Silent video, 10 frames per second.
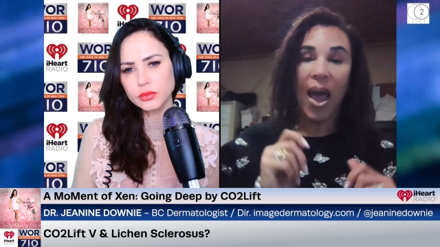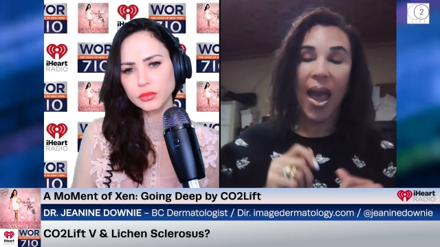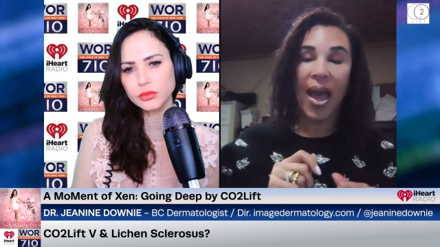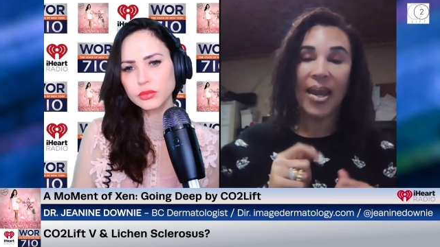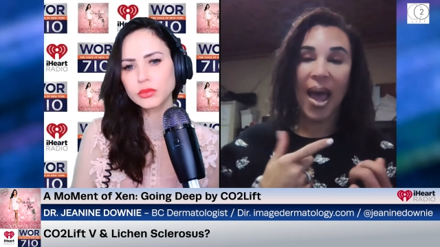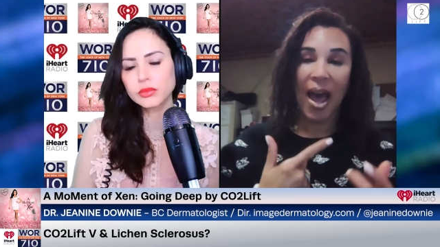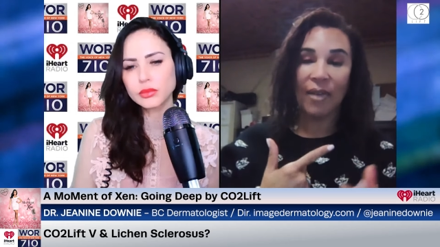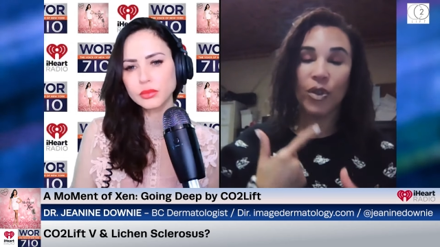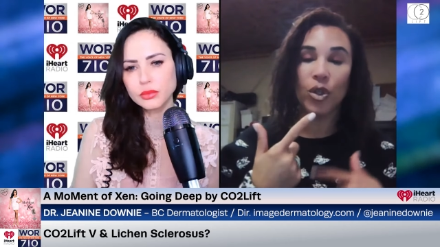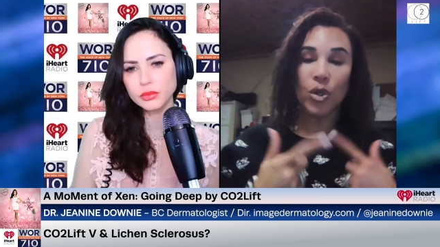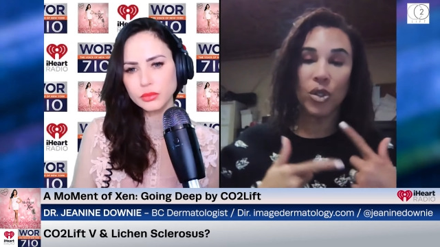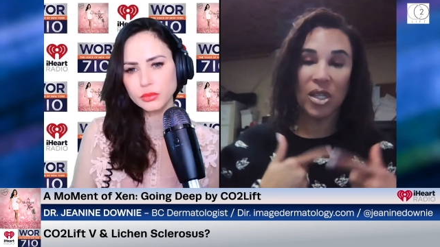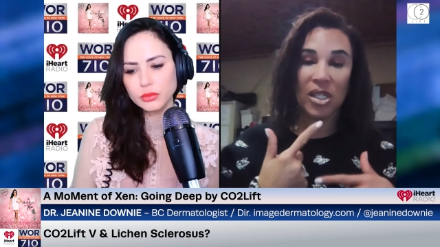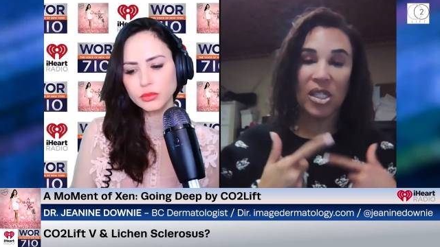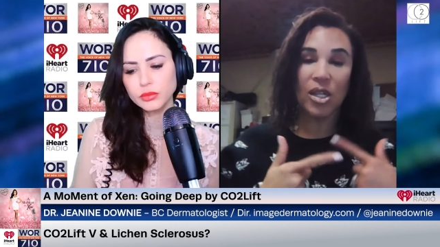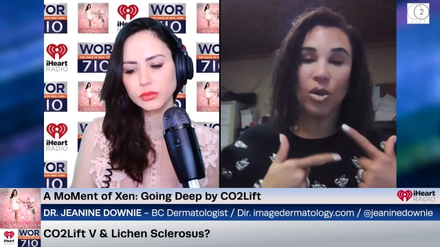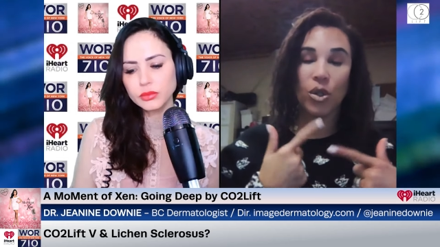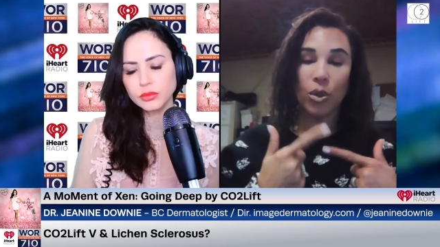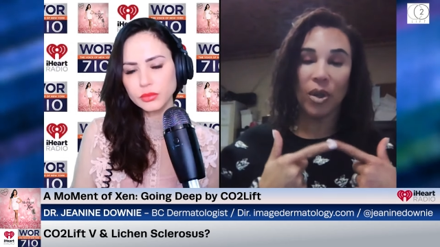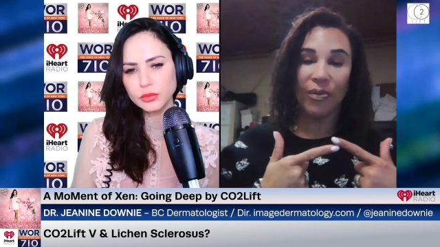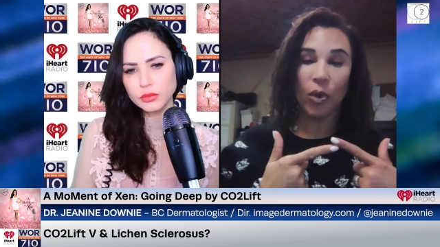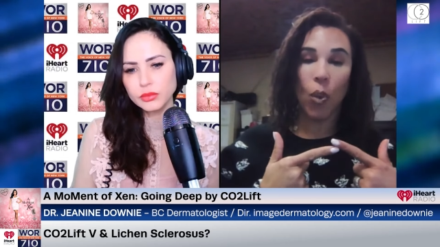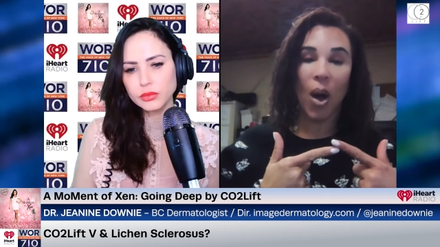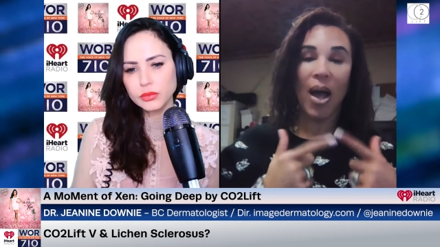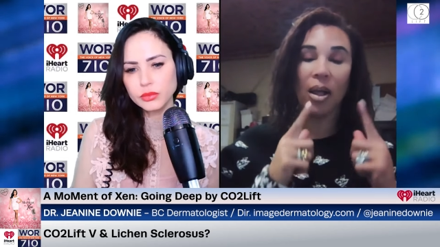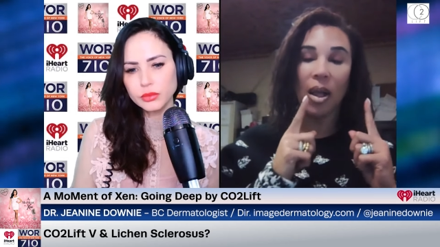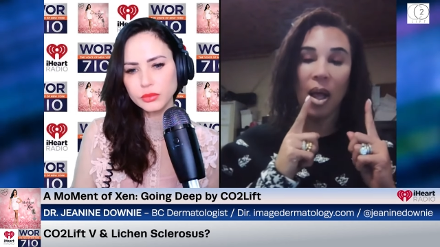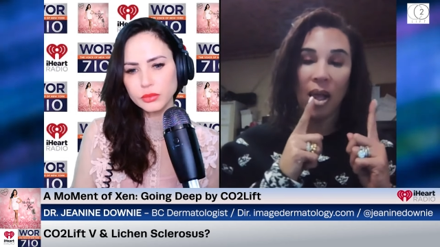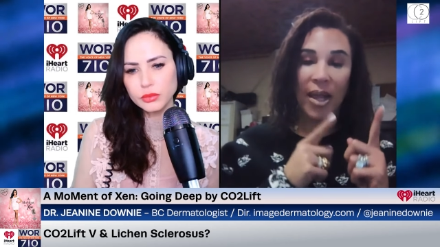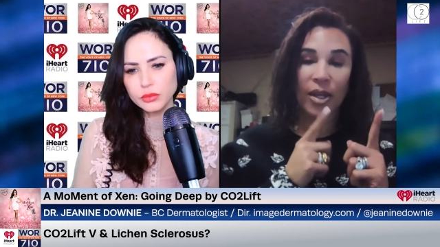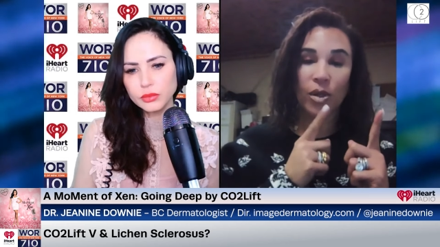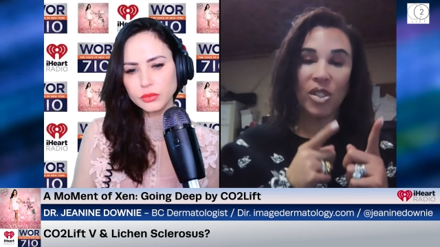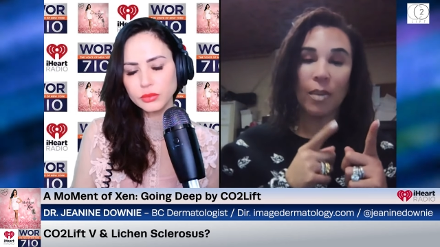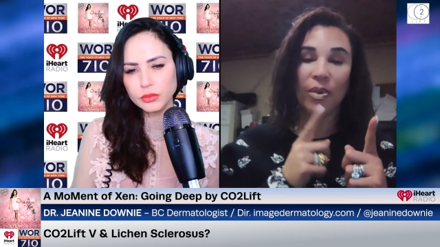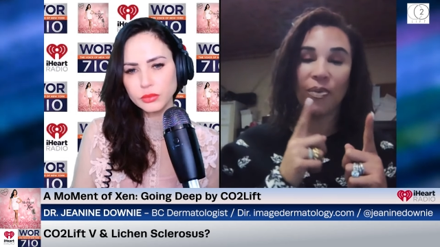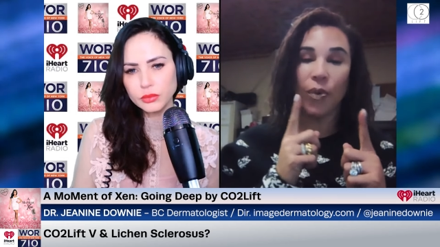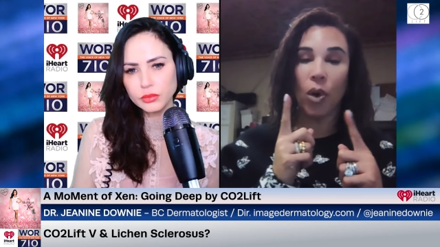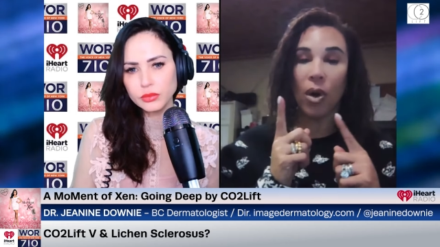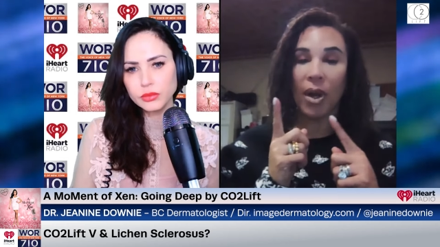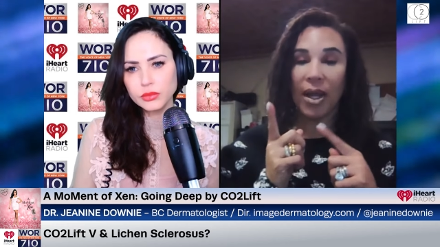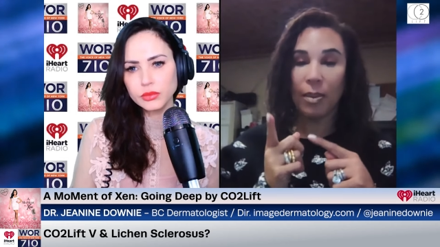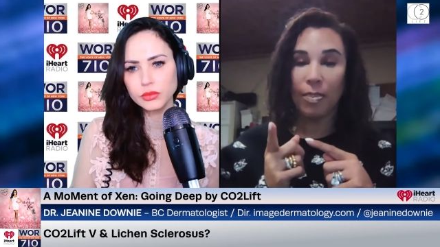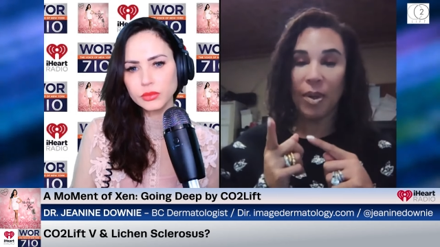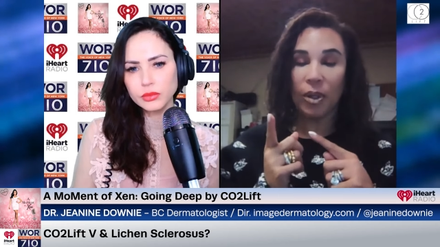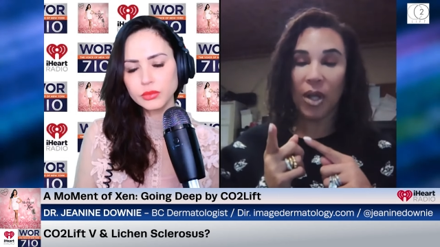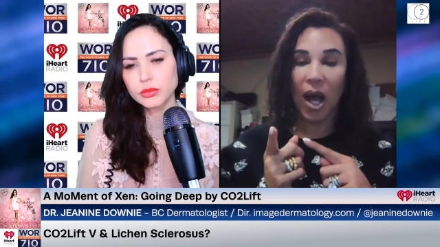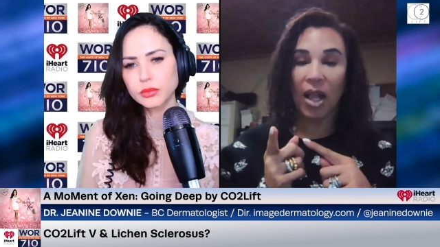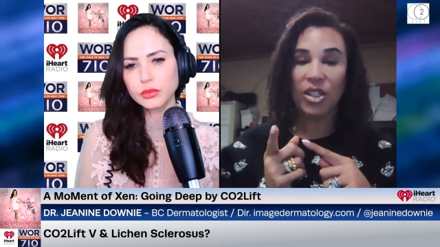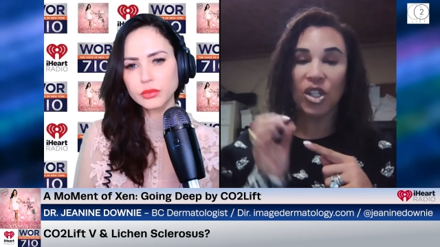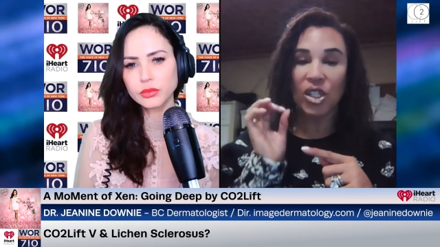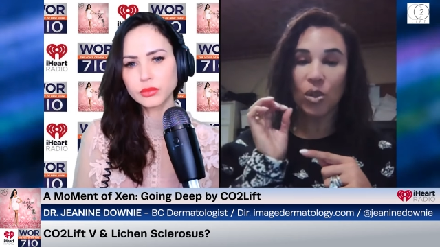Speaker 1: And after using the CO2 lift for a while, like you said before, it can build collagen.